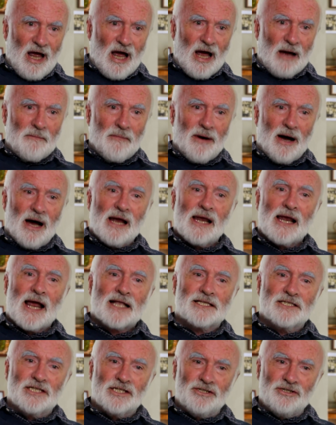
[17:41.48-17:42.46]
and my
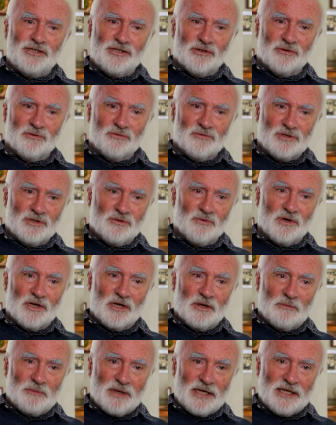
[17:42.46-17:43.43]
attitudes would
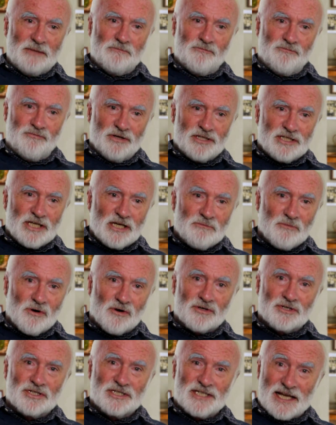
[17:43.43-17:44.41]
have been pretty
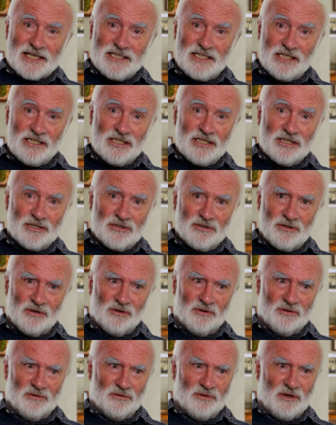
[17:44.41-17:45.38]
much set in
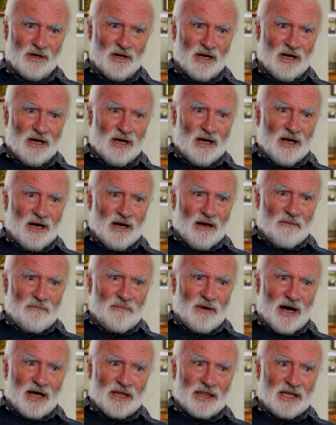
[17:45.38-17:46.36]
stone
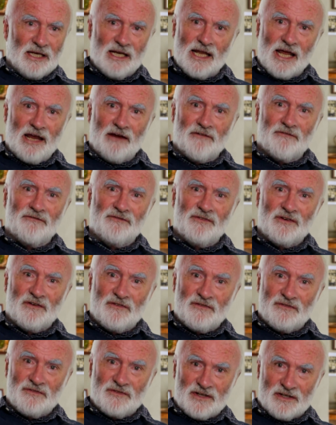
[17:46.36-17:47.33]
by the late
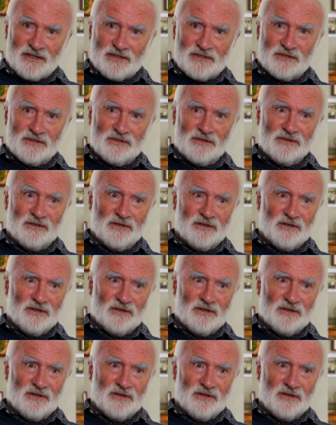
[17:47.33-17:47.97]
50s.